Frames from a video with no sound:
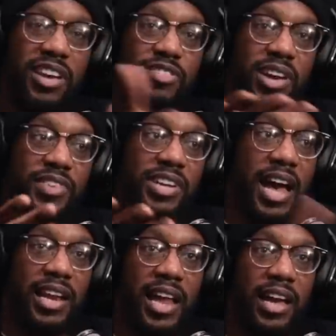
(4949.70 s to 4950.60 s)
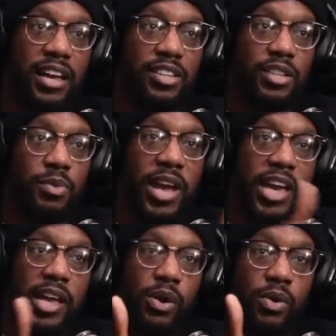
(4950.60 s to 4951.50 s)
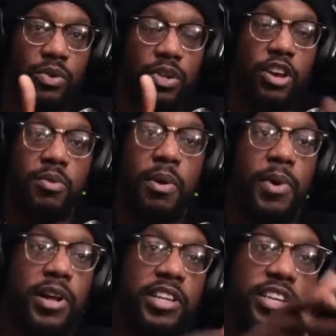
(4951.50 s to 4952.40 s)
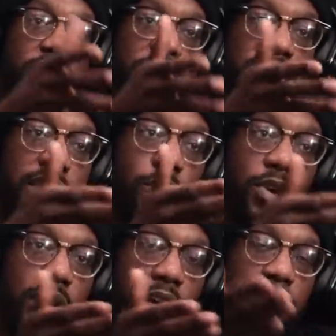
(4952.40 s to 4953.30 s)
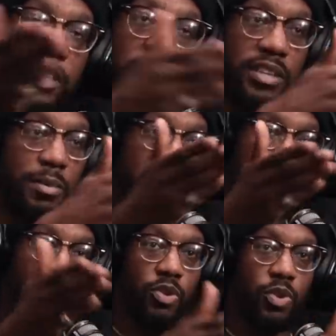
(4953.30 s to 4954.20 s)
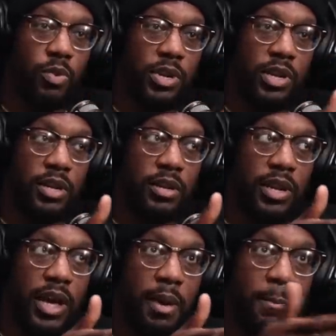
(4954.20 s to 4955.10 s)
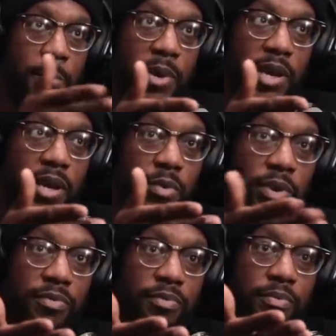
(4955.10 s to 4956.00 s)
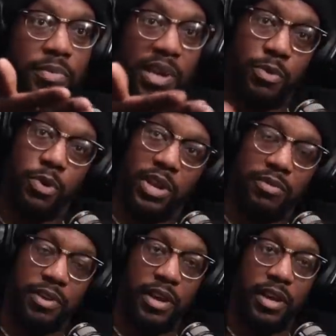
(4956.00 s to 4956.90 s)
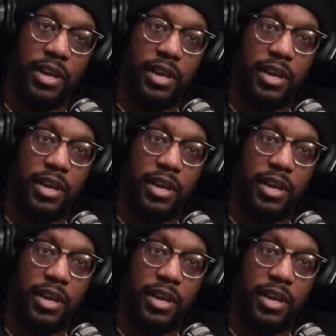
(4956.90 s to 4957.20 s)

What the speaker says: It's not even that. Like, the way girls... Because remember, she's going to want to... Some of these girls are going to want to, like, meet with people who live here.